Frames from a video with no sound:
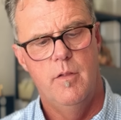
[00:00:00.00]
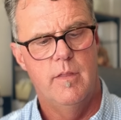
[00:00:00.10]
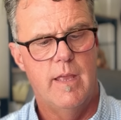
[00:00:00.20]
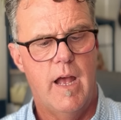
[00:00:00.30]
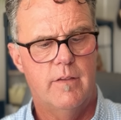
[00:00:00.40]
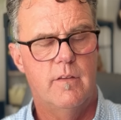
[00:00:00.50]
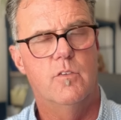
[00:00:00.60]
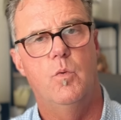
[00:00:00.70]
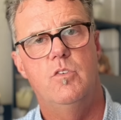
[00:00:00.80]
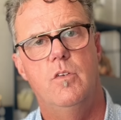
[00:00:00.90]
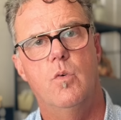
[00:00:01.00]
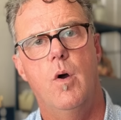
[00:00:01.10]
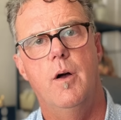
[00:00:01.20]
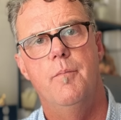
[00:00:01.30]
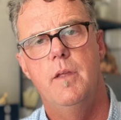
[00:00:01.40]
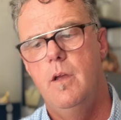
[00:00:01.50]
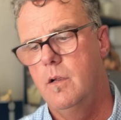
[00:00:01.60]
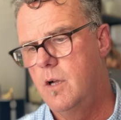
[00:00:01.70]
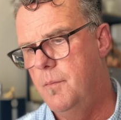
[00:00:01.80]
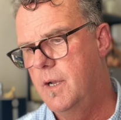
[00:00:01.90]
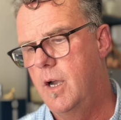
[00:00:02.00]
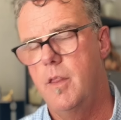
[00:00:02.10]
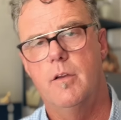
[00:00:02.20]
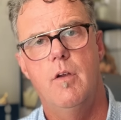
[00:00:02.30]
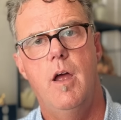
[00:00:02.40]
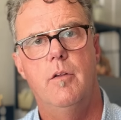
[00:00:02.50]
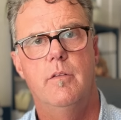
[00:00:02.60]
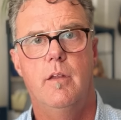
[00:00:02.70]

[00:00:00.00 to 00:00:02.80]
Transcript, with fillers: the assets, which is oil coming out of the ground.